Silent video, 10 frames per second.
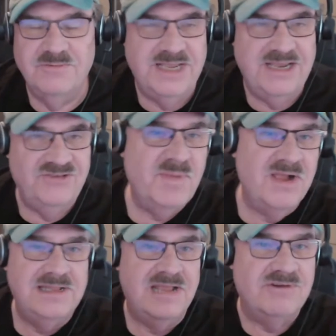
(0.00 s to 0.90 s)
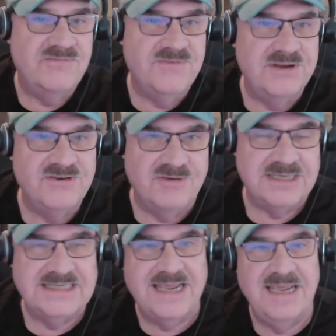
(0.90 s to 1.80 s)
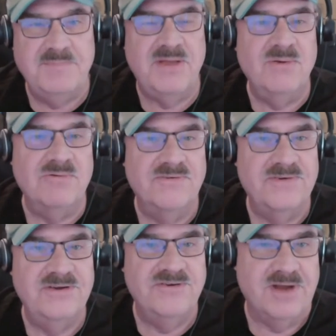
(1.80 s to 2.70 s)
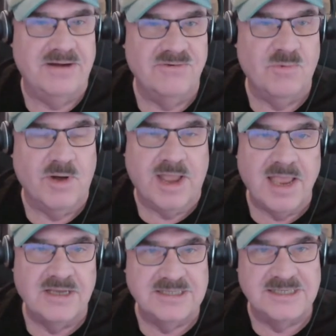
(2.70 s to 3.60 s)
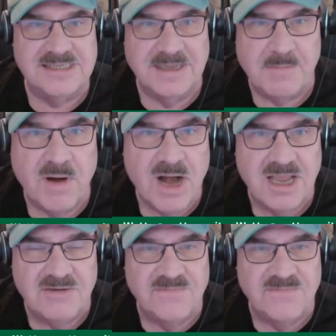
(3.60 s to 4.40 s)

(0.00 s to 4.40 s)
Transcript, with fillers: he's smuggling refrigerant to keep the old refrigerators working because there's a market